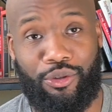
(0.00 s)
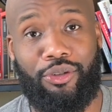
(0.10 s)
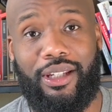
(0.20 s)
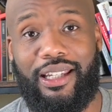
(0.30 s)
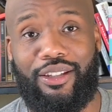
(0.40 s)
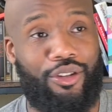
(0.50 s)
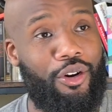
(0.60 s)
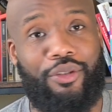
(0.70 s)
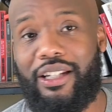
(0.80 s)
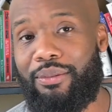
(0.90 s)
what you need. You
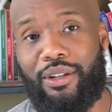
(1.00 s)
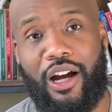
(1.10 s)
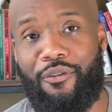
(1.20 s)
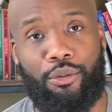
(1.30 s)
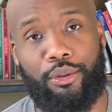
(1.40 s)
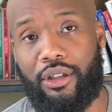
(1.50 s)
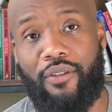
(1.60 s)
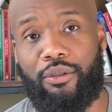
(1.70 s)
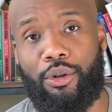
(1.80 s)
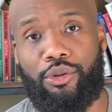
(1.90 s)
don't need to be
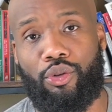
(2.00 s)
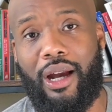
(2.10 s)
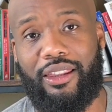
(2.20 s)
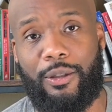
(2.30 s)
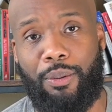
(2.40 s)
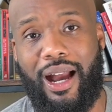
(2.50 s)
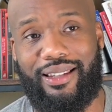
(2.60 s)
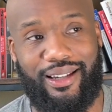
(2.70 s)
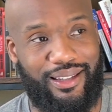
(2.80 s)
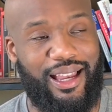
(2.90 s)
comfortable throughout this
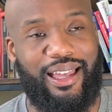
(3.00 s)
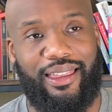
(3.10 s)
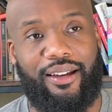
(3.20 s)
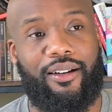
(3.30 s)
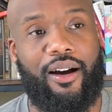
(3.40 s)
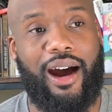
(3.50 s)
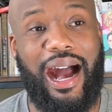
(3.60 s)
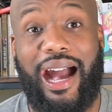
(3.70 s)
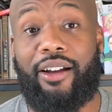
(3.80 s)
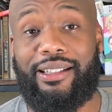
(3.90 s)
process. There are
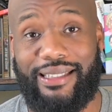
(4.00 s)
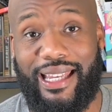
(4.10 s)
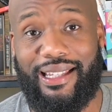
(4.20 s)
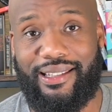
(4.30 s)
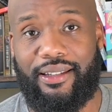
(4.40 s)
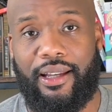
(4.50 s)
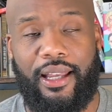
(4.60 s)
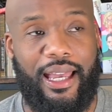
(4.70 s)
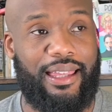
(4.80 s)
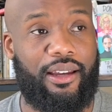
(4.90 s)
higher stakes
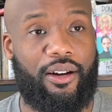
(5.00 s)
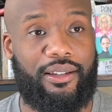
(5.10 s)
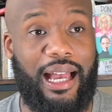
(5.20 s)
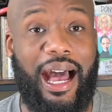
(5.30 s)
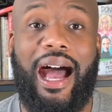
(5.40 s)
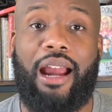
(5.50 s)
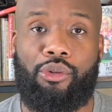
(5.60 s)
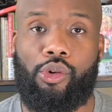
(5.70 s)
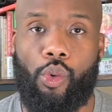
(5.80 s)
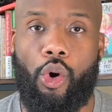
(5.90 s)
and there is a high
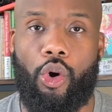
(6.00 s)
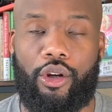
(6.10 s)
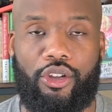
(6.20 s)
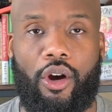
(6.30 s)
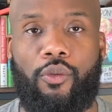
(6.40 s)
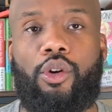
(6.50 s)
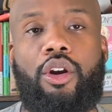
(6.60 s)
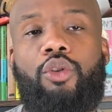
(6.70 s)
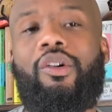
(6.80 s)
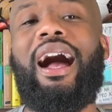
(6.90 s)
reward. So if we're going
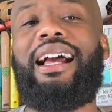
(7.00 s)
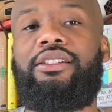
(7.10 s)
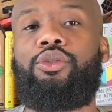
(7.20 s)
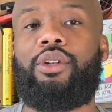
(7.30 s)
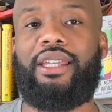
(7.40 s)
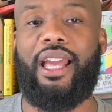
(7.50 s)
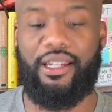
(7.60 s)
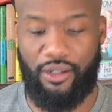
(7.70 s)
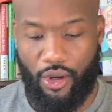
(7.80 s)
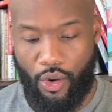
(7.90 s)
to rise to
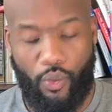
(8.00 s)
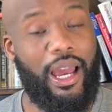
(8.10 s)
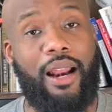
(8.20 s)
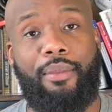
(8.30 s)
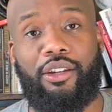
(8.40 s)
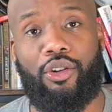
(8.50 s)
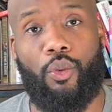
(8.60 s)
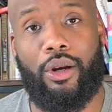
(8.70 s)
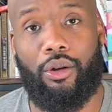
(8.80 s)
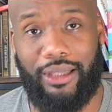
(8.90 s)
occasion, we got to make sure
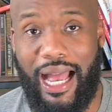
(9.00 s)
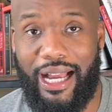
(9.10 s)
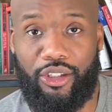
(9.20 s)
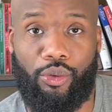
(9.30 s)
we don't lie